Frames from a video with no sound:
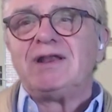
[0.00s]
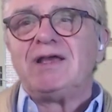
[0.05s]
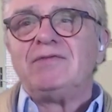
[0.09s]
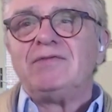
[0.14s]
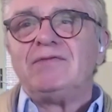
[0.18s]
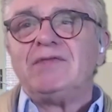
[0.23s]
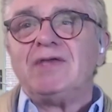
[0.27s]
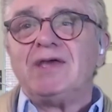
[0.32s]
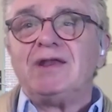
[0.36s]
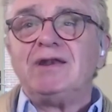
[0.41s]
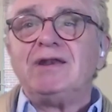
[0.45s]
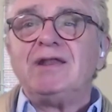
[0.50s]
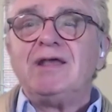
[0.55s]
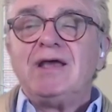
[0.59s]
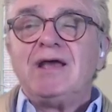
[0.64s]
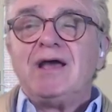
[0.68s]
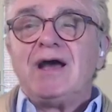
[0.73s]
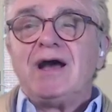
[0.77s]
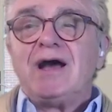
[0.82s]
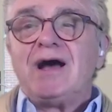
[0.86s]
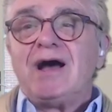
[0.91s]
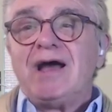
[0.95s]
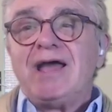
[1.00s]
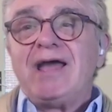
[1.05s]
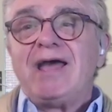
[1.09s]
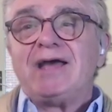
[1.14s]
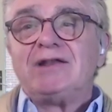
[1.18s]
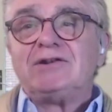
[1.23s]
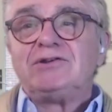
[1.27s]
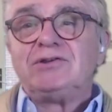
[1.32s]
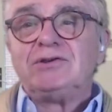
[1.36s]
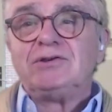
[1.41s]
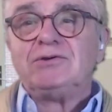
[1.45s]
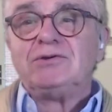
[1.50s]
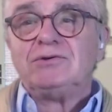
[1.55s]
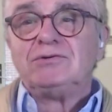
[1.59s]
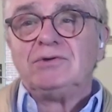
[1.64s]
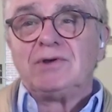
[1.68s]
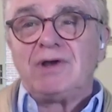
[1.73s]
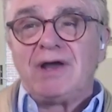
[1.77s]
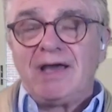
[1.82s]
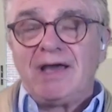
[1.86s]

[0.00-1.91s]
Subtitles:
And then I had 3